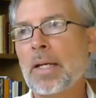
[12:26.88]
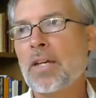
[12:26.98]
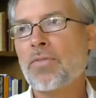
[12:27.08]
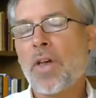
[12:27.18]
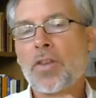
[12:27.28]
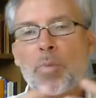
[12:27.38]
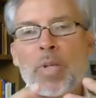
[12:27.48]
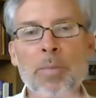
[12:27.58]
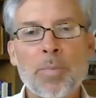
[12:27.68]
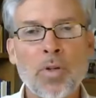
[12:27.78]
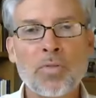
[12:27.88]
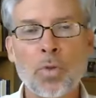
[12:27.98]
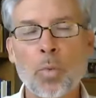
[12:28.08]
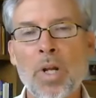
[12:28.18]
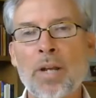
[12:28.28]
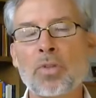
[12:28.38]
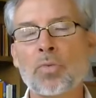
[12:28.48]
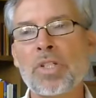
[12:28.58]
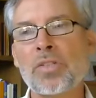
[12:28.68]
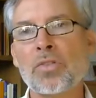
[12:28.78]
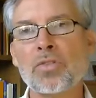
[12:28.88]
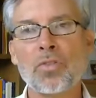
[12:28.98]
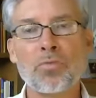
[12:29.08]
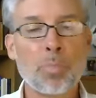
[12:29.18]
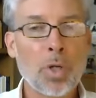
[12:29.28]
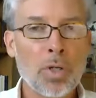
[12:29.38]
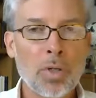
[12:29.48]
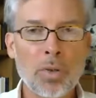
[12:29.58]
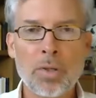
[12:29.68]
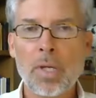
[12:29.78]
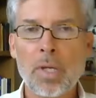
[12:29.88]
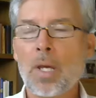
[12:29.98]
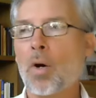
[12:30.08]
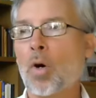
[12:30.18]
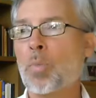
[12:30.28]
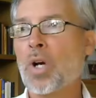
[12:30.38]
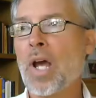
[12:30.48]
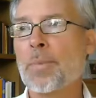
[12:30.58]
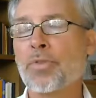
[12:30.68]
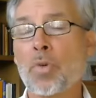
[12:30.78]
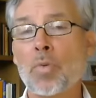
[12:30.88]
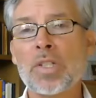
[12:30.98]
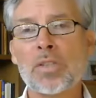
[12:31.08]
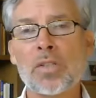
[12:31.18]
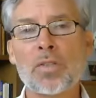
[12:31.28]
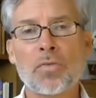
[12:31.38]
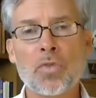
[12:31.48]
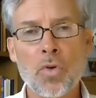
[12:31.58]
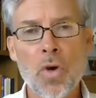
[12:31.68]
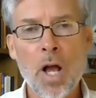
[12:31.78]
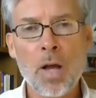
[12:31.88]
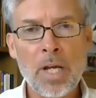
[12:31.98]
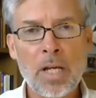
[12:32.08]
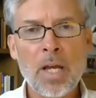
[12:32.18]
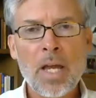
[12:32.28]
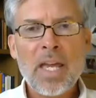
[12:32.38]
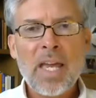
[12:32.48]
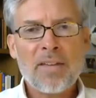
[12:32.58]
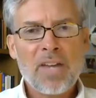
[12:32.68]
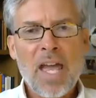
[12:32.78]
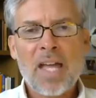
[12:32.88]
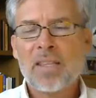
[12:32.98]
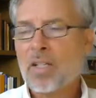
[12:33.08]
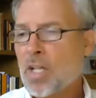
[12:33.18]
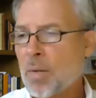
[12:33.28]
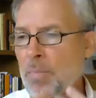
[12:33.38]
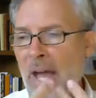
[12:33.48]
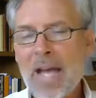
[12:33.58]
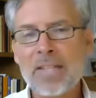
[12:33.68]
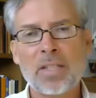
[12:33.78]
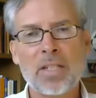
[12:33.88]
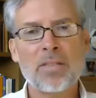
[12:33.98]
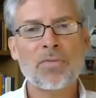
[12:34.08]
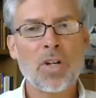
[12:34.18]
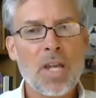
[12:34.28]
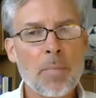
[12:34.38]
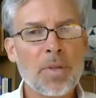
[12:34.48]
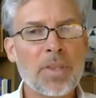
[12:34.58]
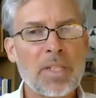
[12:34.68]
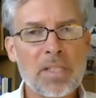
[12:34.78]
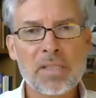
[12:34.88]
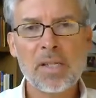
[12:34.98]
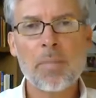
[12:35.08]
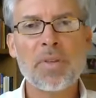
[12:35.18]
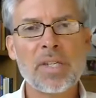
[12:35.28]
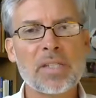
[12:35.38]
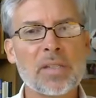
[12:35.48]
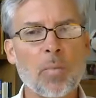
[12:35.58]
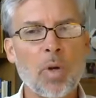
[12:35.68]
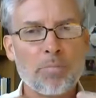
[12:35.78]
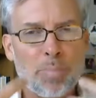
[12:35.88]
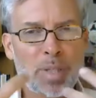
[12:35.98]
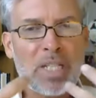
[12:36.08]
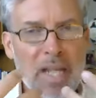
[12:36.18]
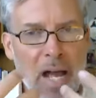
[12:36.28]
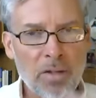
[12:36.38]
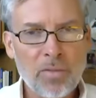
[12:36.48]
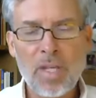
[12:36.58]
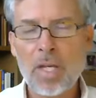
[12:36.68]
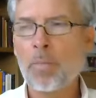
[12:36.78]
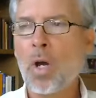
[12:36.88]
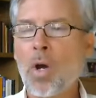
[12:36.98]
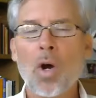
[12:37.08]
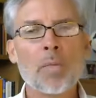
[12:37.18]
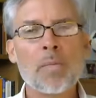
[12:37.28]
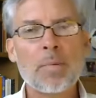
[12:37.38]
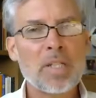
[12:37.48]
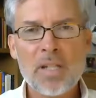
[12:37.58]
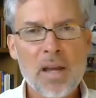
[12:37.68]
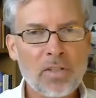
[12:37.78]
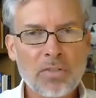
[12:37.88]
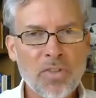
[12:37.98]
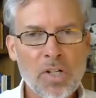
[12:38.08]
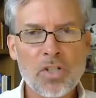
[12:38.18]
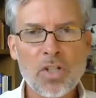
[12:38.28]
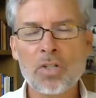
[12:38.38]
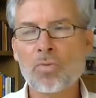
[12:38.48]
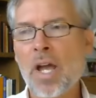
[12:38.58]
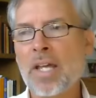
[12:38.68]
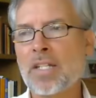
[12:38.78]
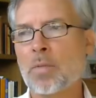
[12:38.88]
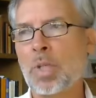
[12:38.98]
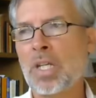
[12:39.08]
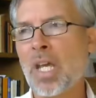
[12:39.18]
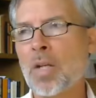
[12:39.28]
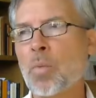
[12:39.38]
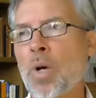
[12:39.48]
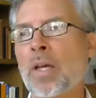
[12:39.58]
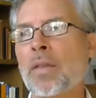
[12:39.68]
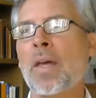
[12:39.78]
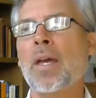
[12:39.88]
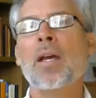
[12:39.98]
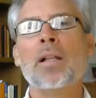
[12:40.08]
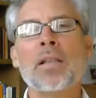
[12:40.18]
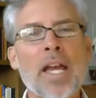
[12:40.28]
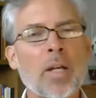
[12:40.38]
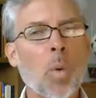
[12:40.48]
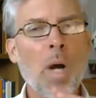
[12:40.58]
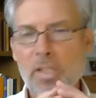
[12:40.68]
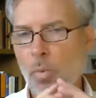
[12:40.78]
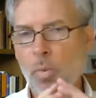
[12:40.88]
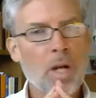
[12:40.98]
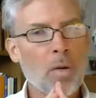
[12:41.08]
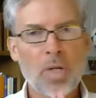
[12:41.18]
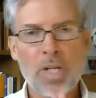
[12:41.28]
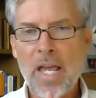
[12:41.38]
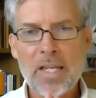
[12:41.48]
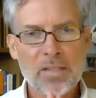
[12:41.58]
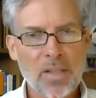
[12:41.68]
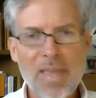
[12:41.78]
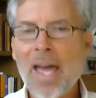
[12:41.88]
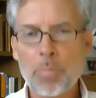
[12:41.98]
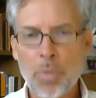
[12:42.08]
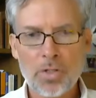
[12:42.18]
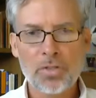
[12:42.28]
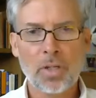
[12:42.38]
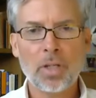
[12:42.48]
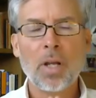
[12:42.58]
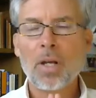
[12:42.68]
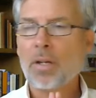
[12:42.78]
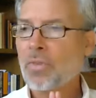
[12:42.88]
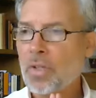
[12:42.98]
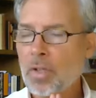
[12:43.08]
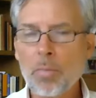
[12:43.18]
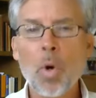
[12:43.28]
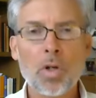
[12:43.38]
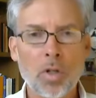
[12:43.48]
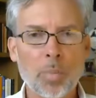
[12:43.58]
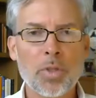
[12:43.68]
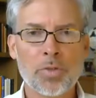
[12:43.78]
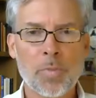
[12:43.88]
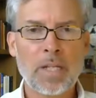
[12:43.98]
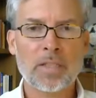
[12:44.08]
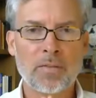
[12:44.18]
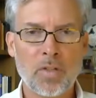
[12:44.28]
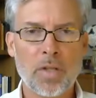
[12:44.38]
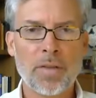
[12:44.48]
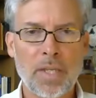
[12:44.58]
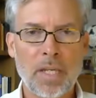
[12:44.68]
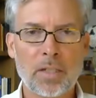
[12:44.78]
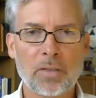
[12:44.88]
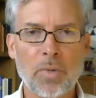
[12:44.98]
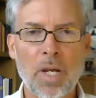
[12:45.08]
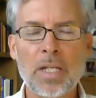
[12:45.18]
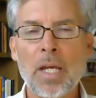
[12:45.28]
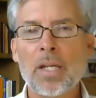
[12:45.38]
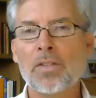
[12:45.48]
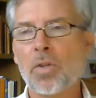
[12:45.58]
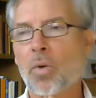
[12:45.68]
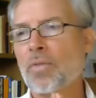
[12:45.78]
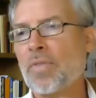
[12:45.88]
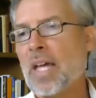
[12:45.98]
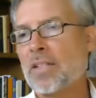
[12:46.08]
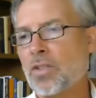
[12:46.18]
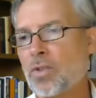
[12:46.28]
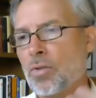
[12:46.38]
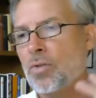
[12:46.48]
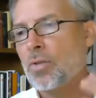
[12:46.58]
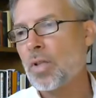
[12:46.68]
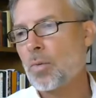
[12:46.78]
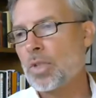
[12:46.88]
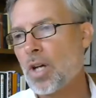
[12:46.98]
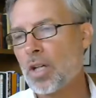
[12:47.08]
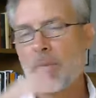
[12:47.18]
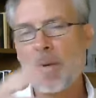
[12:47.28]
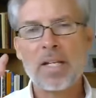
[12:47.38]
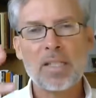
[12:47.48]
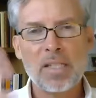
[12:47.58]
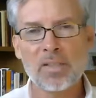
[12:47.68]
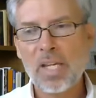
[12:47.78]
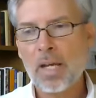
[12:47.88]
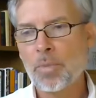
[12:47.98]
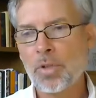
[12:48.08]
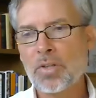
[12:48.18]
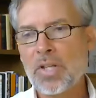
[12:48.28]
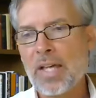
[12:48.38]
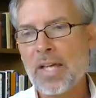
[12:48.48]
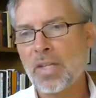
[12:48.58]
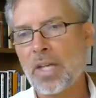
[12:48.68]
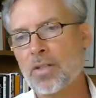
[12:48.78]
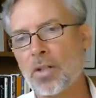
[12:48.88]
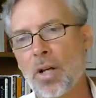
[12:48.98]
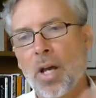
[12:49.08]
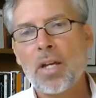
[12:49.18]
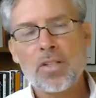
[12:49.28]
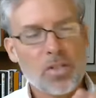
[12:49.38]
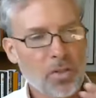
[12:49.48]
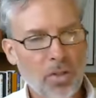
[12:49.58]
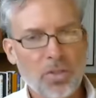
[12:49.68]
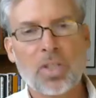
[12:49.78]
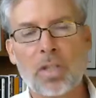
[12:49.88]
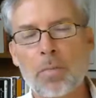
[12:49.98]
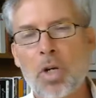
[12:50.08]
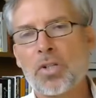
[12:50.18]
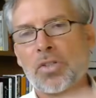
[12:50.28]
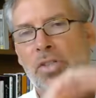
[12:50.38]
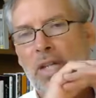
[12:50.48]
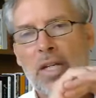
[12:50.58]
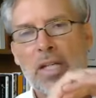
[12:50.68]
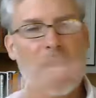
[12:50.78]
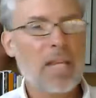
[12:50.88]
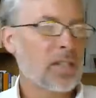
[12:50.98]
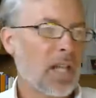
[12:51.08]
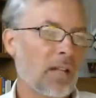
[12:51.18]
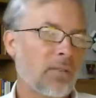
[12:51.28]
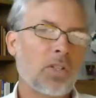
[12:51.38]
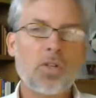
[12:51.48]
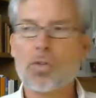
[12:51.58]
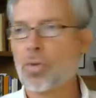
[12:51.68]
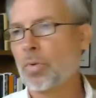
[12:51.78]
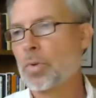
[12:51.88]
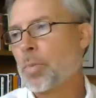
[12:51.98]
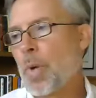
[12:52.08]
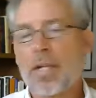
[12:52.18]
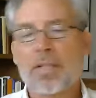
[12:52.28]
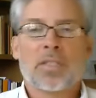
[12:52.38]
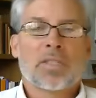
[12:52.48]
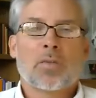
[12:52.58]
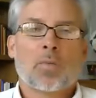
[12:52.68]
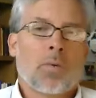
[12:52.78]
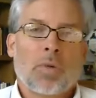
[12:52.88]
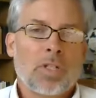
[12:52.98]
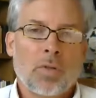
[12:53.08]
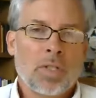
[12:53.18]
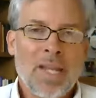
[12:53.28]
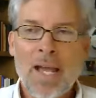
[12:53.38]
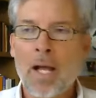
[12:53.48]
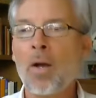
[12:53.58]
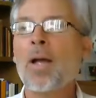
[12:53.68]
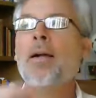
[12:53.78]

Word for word: If other people, for whatever reasons of birth or perhaps for reasons of trauma, have had their capacity for empathy and sympathy somewhat beat out of them, or maybe it never functioned right to begin with, likewise, we don't want to ask that person for their moral perspective on things, right? So if that student that we talked about in the example in last lecture just looks at the murder scene and has a kind of a neutral response and says, What are we doing now?